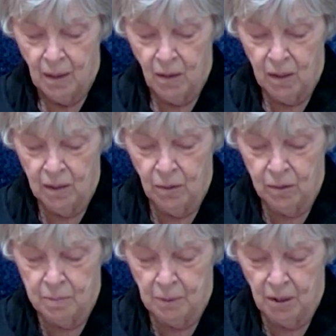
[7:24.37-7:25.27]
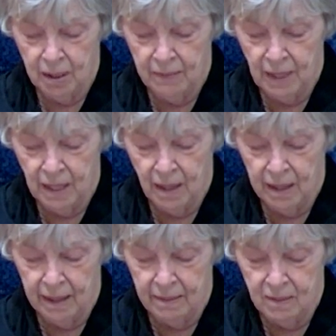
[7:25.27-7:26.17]
God looked Mark in the
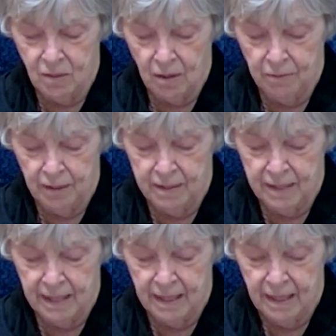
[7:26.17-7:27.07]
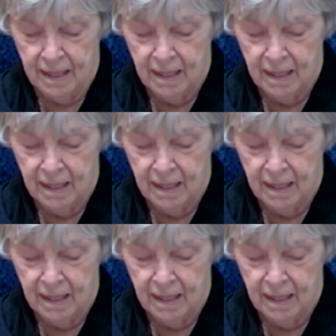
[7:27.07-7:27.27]
eye and softly said,